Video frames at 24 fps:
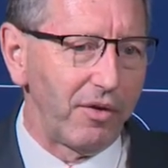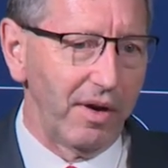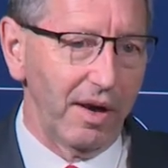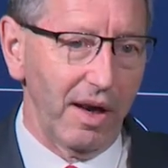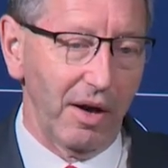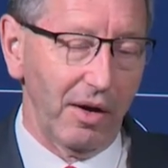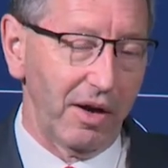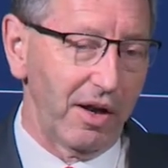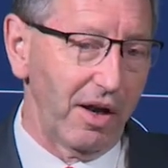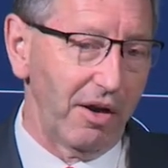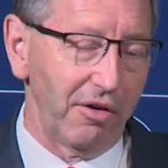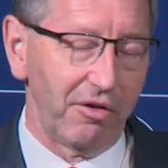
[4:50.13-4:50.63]
you
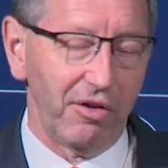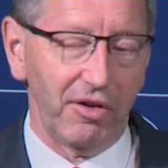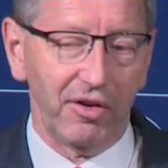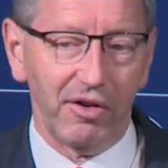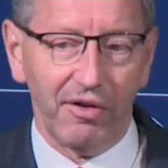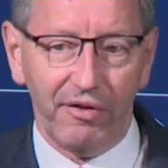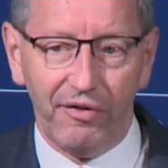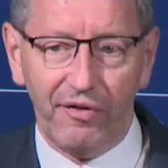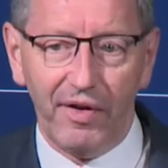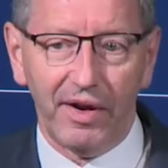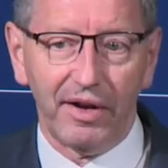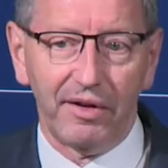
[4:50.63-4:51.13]
know, countries
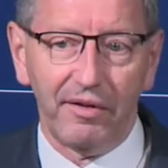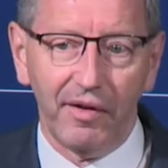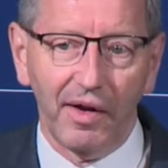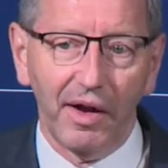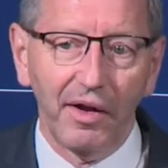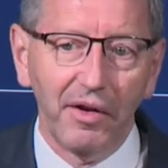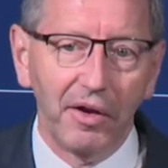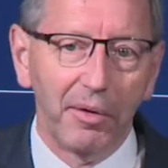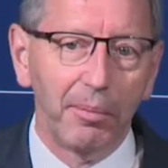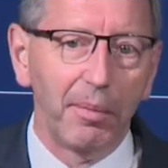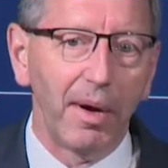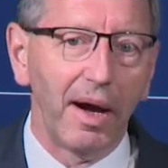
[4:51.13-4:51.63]
are effectively
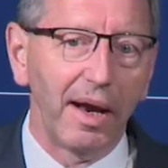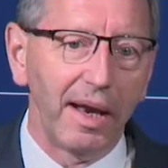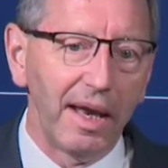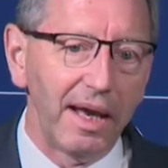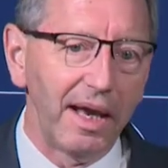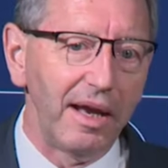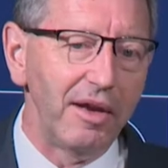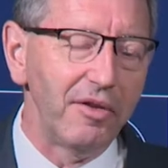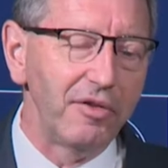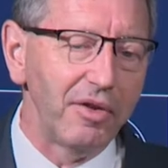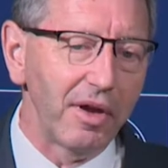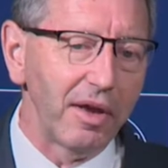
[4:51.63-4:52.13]

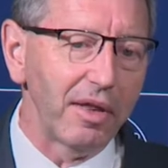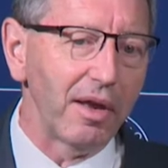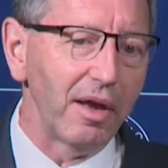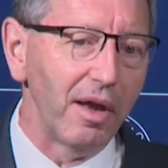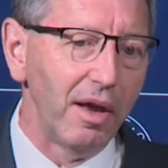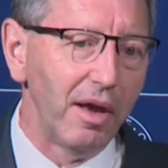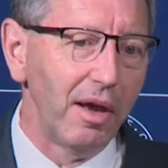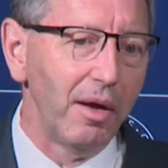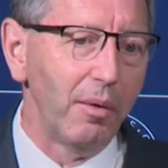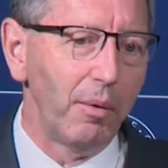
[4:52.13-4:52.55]
undermining each other.